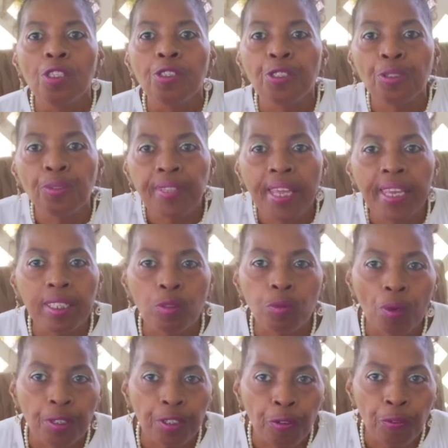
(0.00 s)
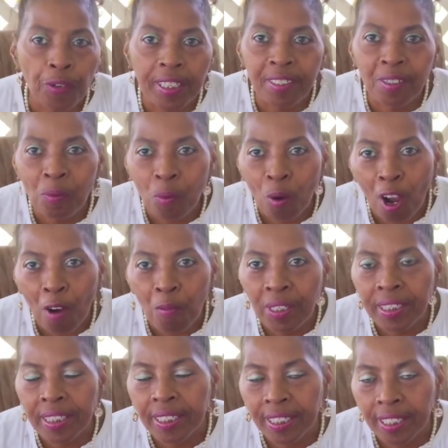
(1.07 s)
So that is one of the reasons why we
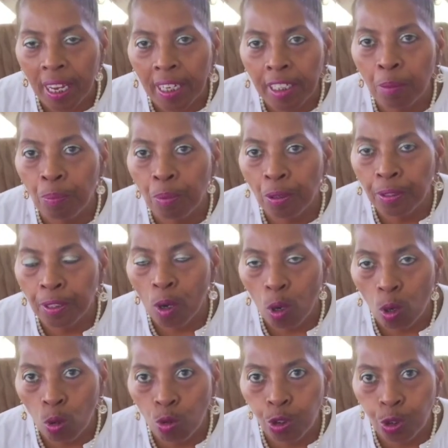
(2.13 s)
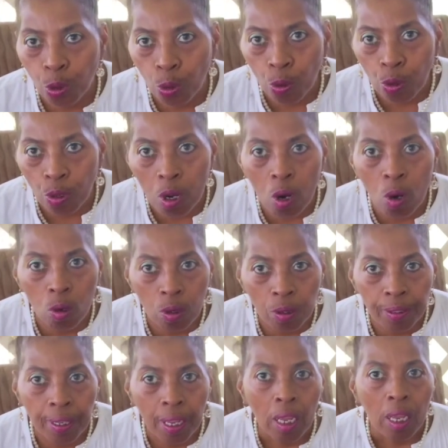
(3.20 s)
decided to put the whole store
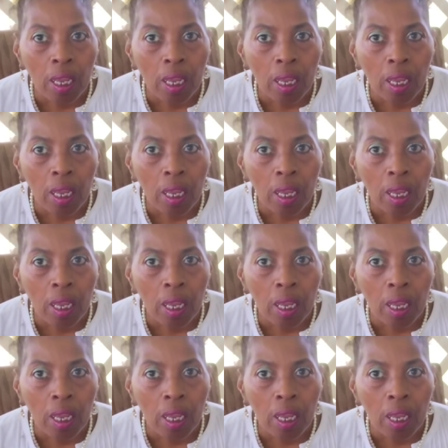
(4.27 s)
on